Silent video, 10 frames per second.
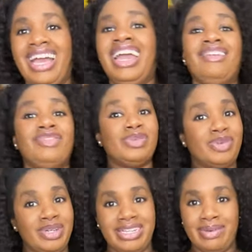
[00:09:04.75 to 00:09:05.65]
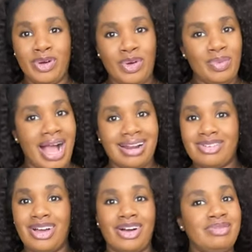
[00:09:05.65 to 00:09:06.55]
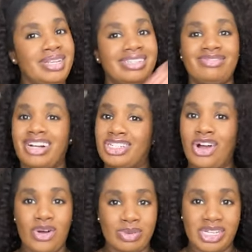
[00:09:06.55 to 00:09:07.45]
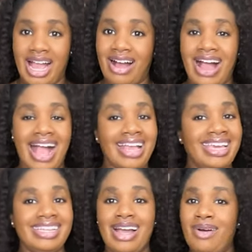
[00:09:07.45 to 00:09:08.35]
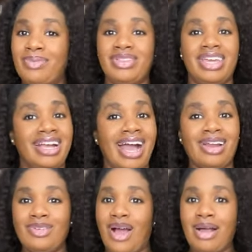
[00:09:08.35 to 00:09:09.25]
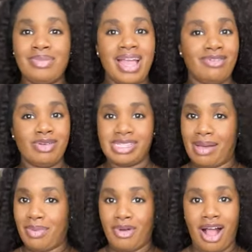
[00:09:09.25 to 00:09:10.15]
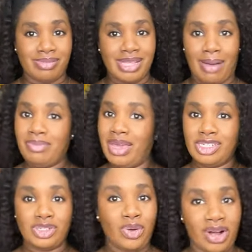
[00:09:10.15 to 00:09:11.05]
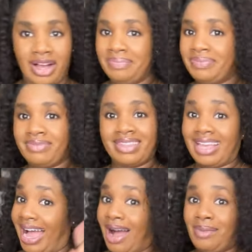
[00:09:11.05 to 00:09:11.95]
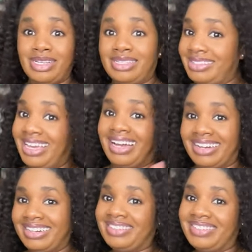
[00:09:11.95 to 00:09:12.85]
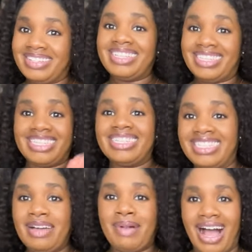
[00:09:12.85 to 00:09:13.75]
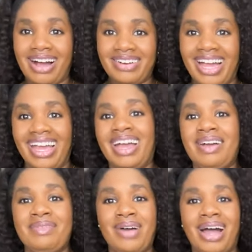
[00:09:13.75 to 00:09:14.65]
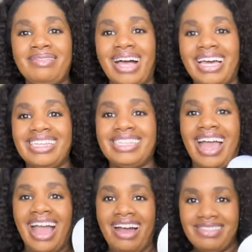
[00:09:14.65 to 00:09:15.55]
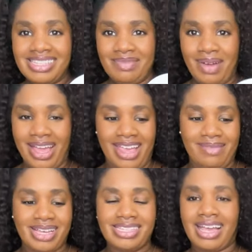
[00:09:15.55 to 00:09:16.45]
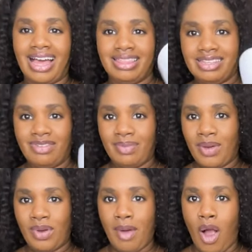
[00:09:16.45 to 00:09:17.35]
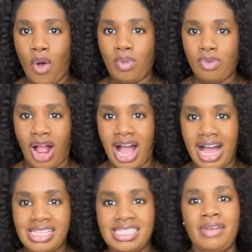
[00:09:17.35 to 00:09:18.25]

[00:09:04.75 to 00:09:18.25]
If you do need to poop, I don't know. You need to rush home, child. I can't help you there. I don't know. I don't be having those type of problems. I'll be making sure. I'll be, yeah. TMI, okay? Bottom line is I have this in my hand because I got this from like one of my old bras.